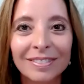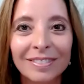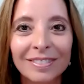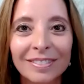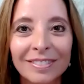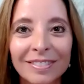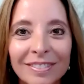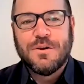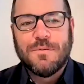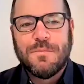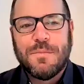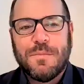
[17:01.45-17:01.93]

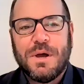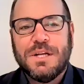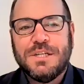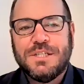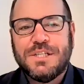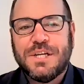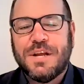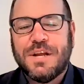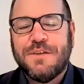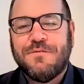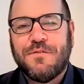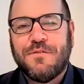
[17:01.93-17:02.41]
Thanks so
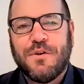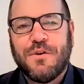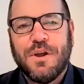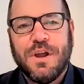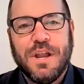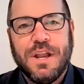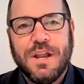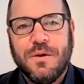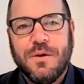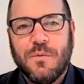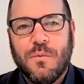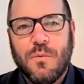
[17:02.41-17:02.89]
much. And
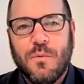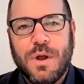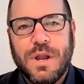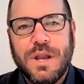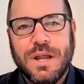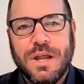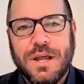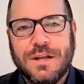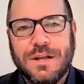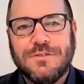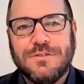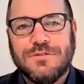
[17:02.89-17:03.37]
for
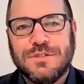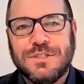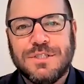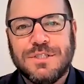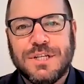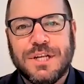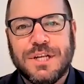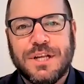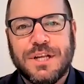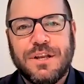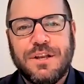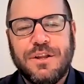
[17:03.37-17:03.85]
anyone
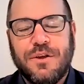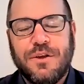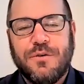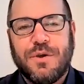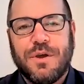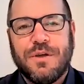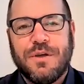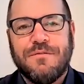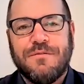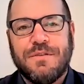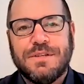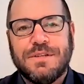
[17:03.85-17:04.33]
interested,
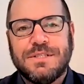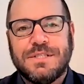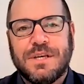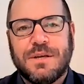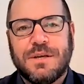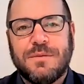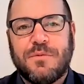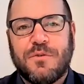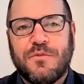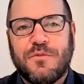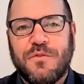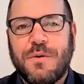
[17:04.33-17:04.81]
you can
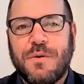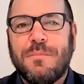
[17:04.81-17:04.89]
visit